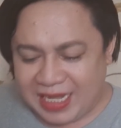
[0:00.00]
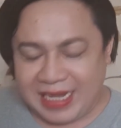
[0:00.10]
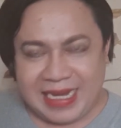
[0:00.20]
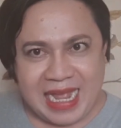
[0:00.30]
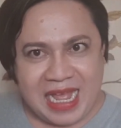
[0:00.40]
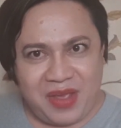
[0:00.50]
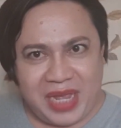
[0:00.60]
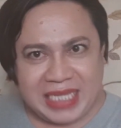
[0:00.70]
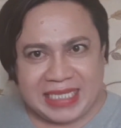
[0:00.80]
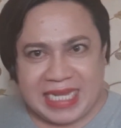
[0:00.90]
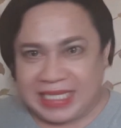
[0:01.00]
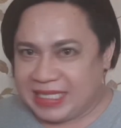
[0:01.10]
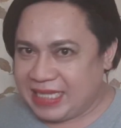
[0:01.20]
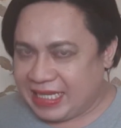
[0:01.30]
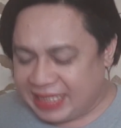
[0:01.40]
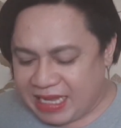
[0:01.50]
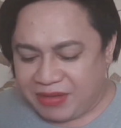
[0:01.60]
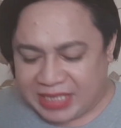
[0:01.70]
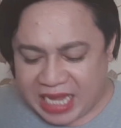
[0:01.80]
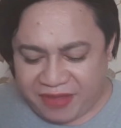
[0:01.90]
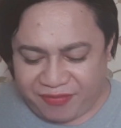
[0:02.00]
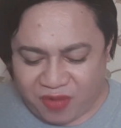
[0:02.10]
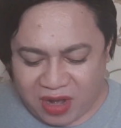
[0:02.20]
Now it's now time for